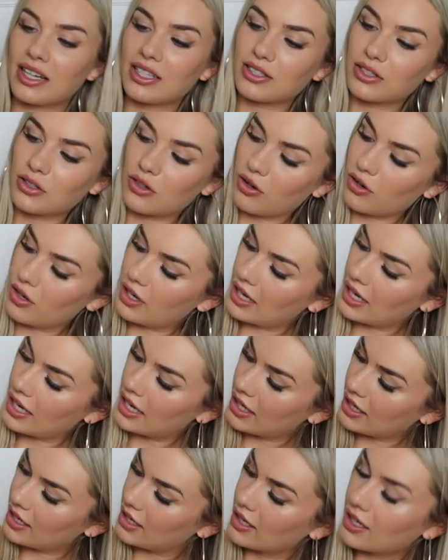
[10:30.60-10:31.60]
And it's got
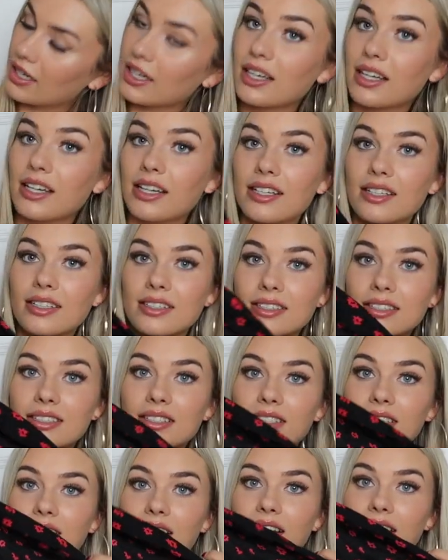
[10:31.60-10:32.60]
a
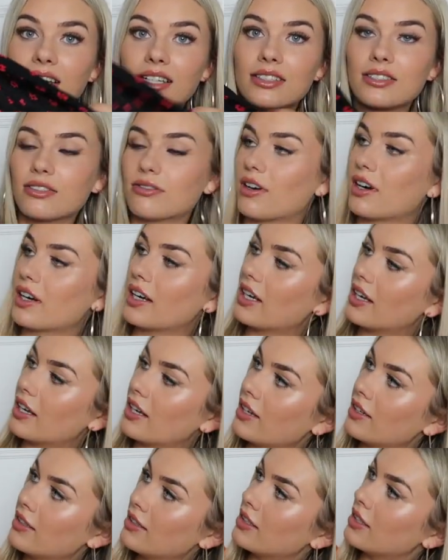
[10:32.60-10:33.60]
slit right
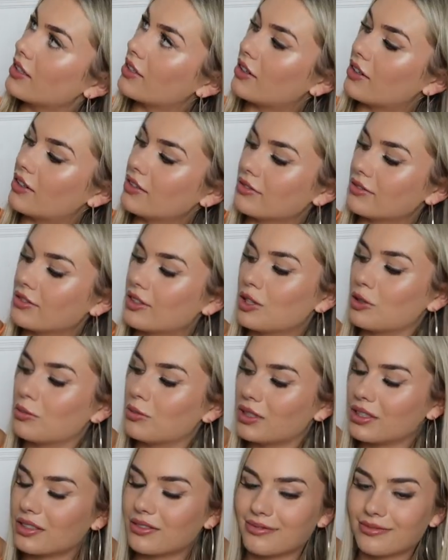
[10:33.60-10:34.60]
here, you know, a little
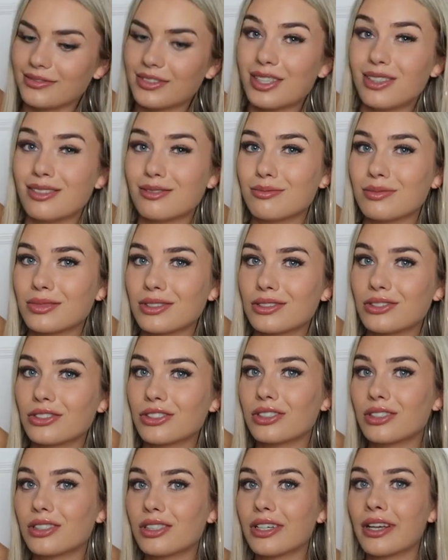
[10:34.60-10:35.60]
bit
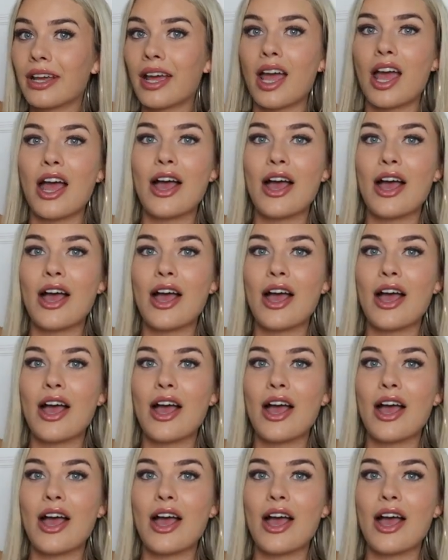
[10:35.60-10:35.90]
cheeky.